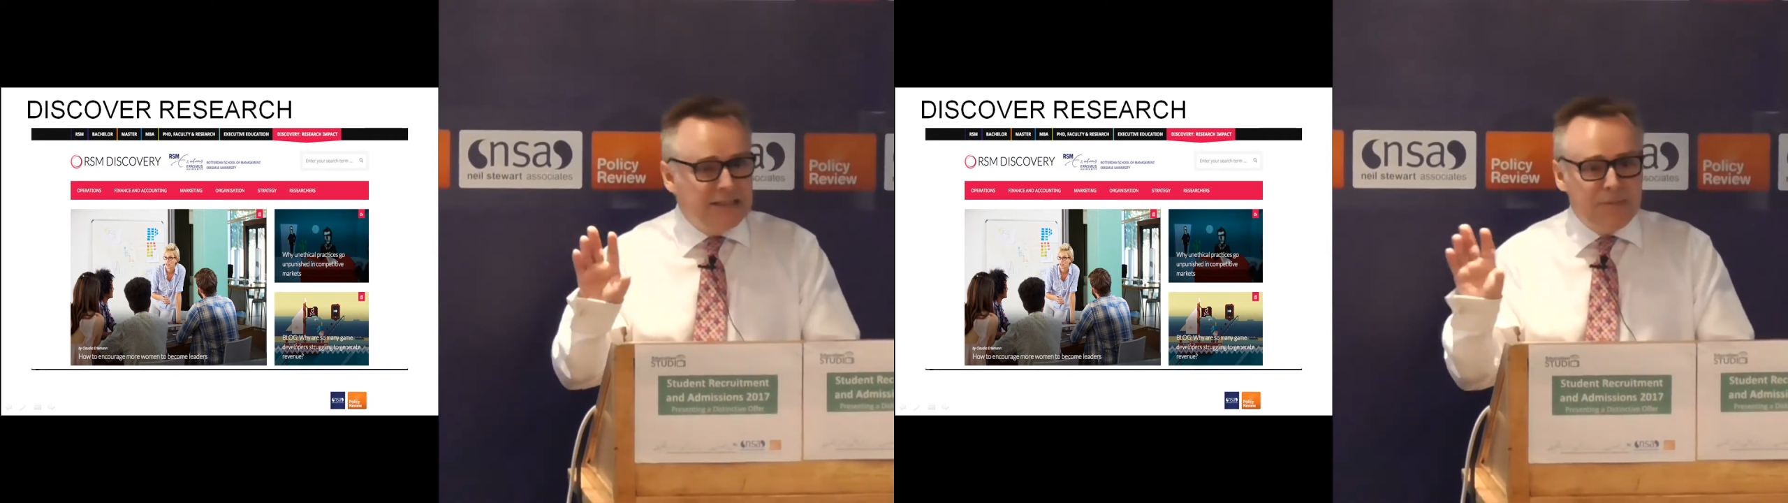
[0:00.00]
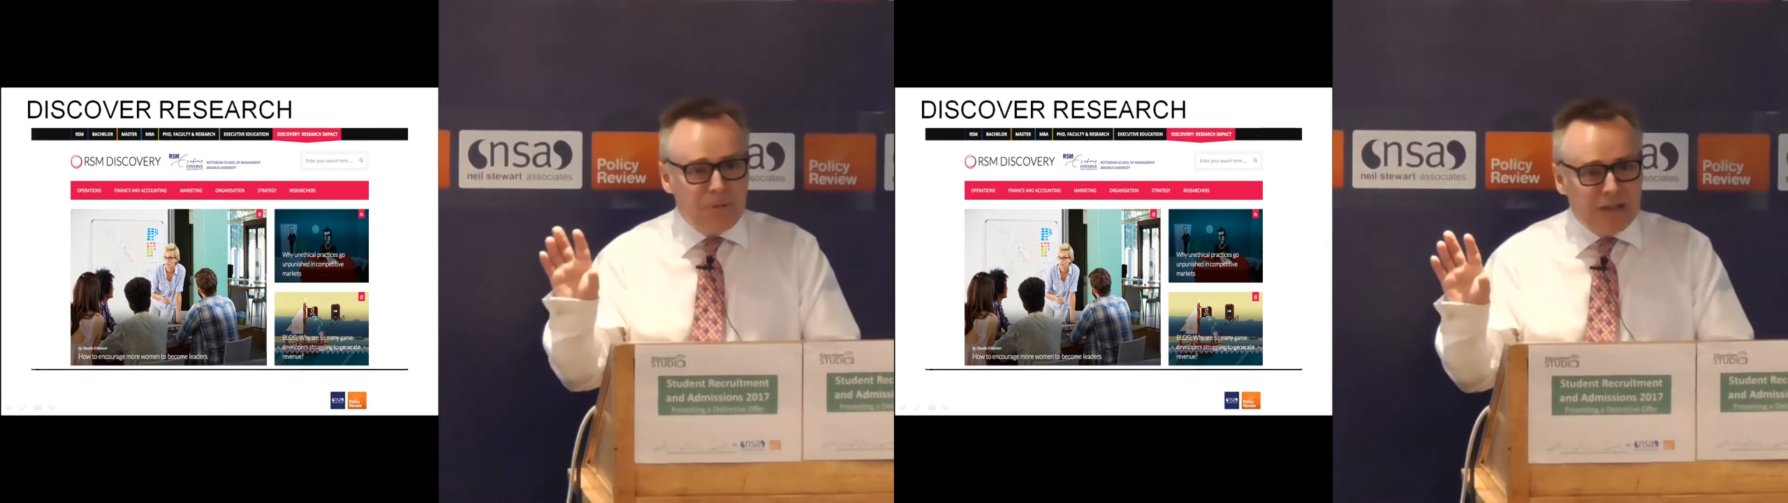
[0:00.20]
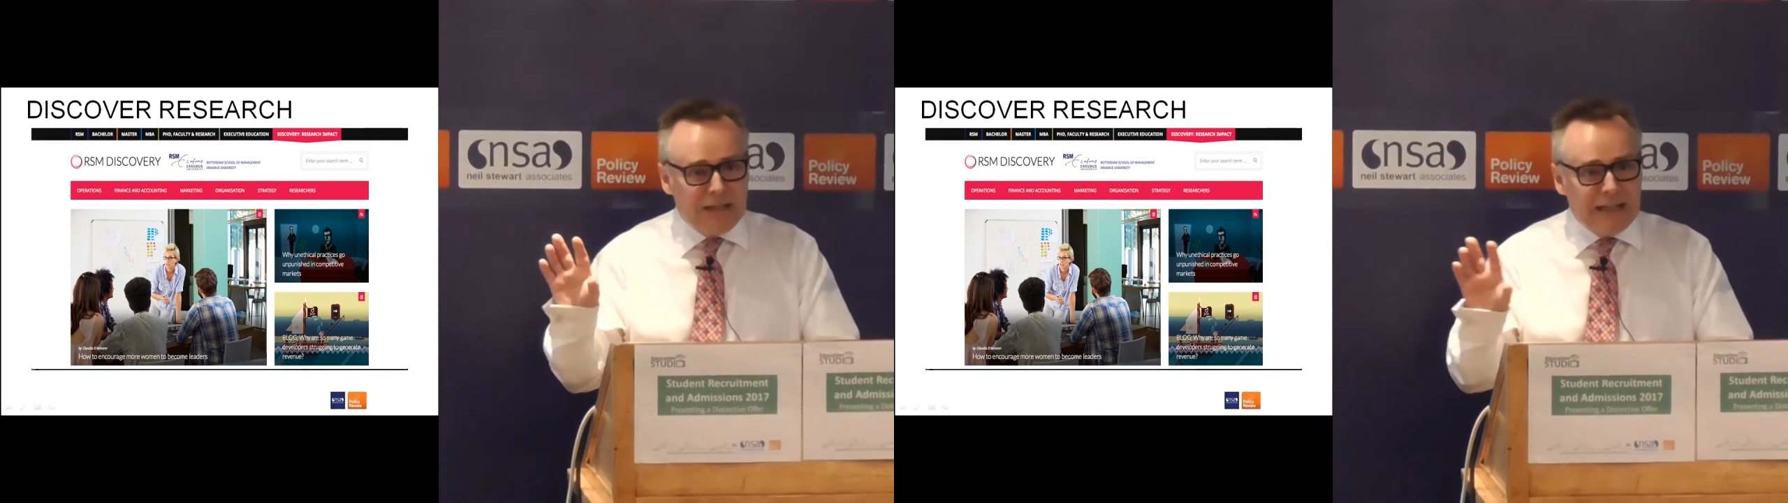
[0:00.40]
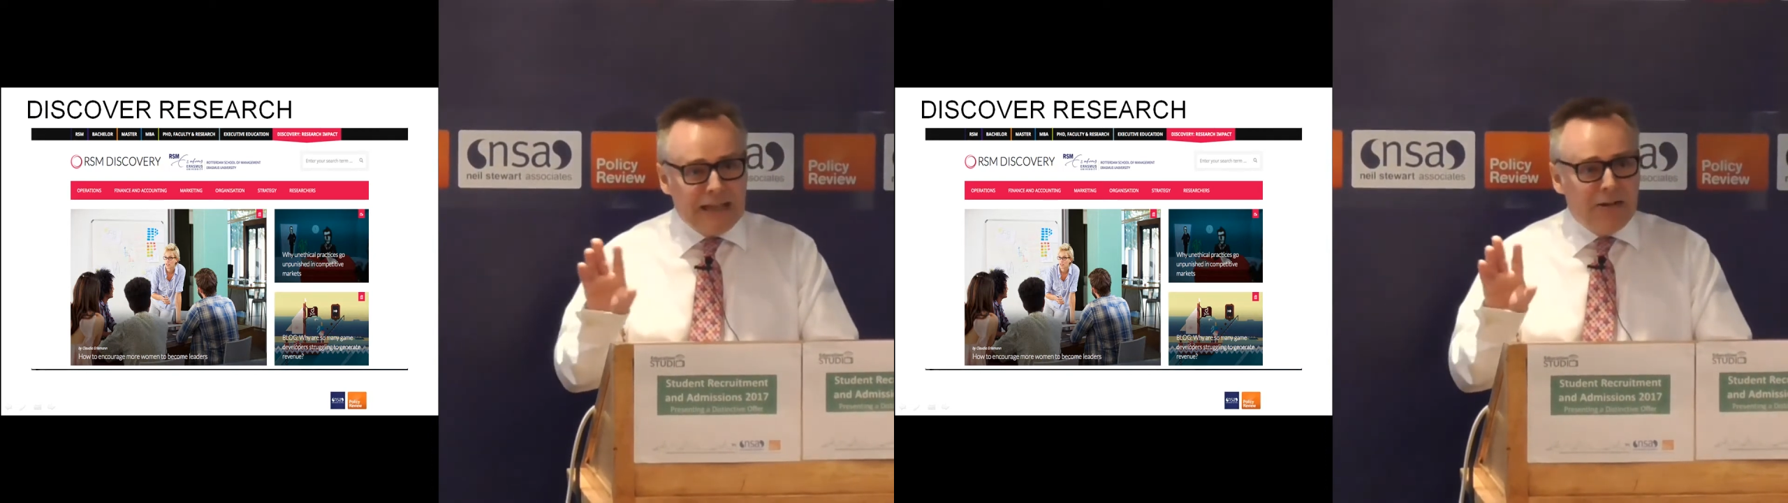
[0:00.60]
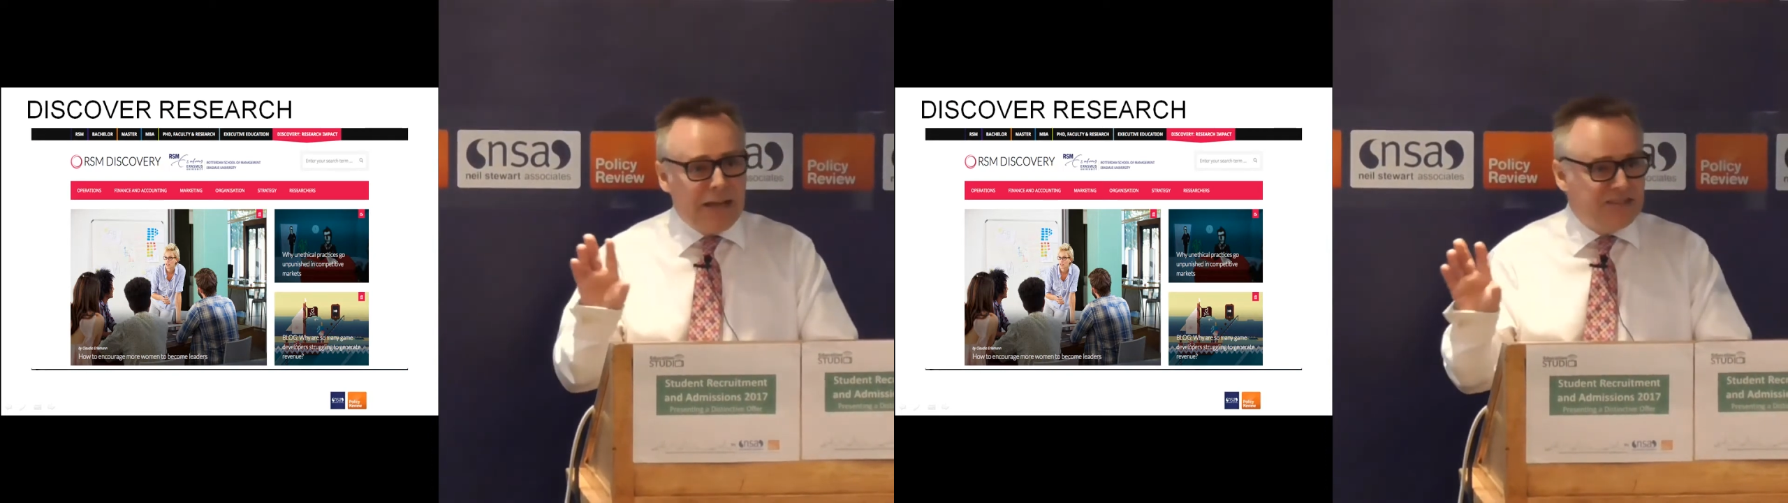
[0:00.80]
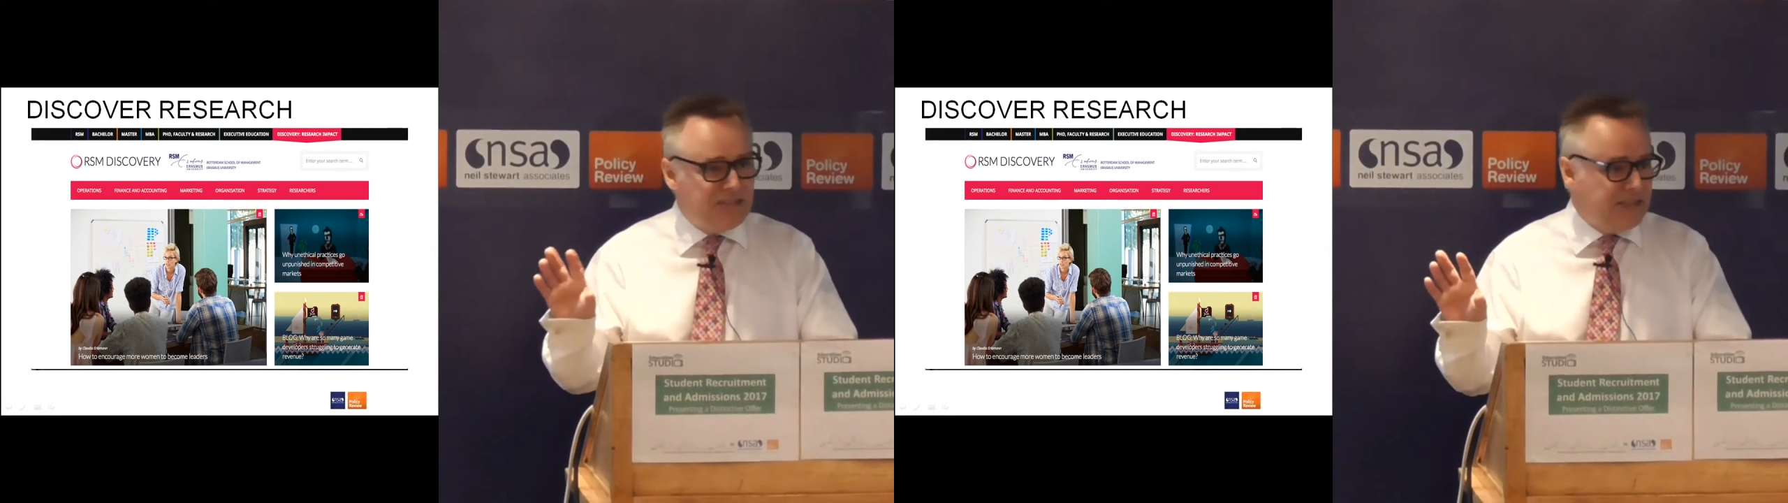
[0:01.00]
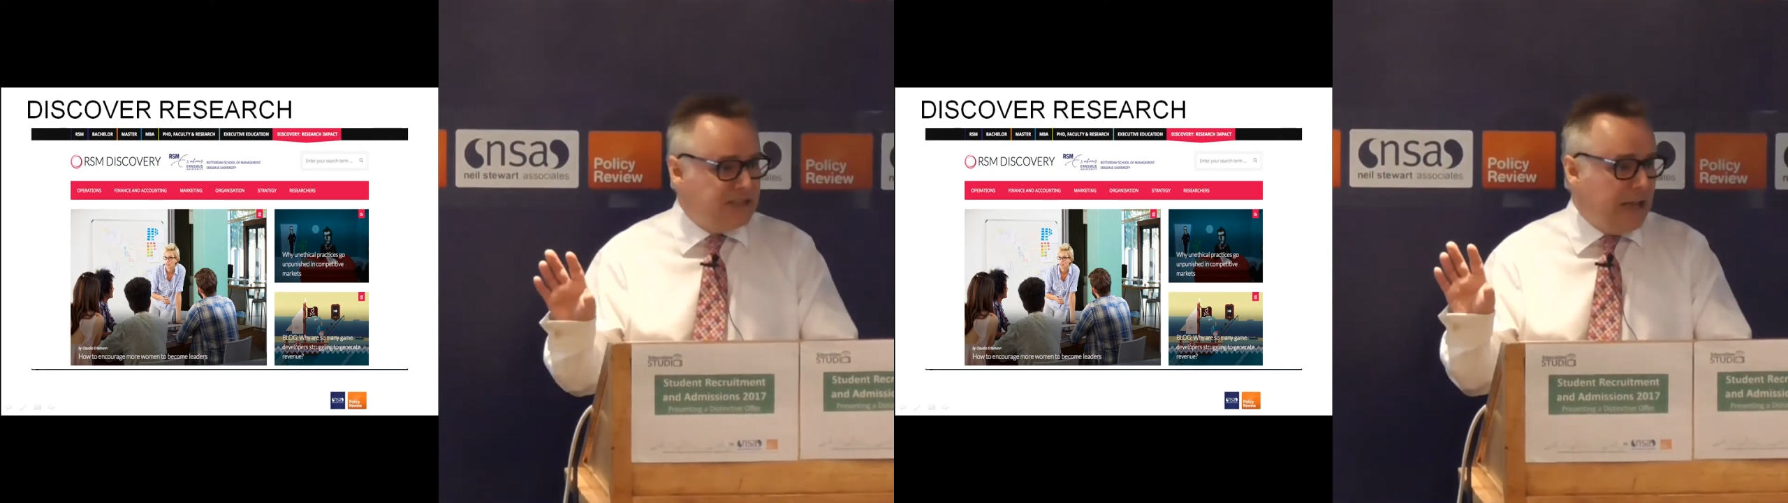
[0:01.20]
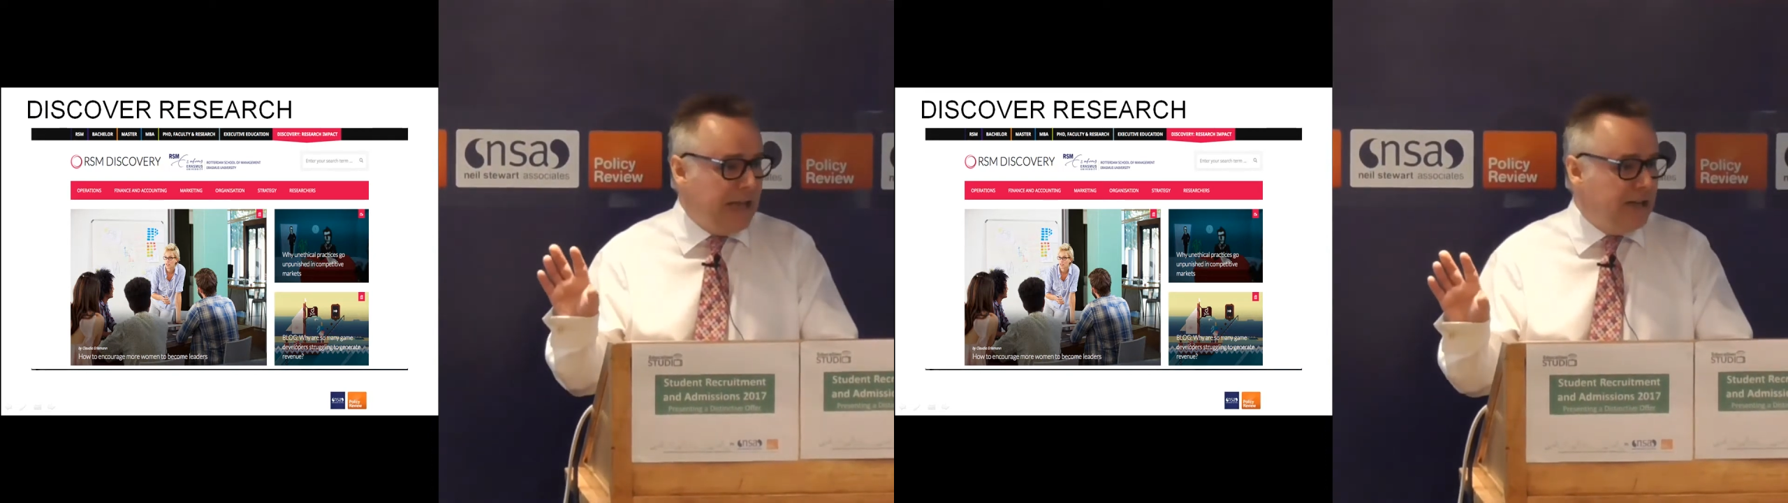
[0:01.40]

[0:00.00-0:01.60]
Typically they now get 600 to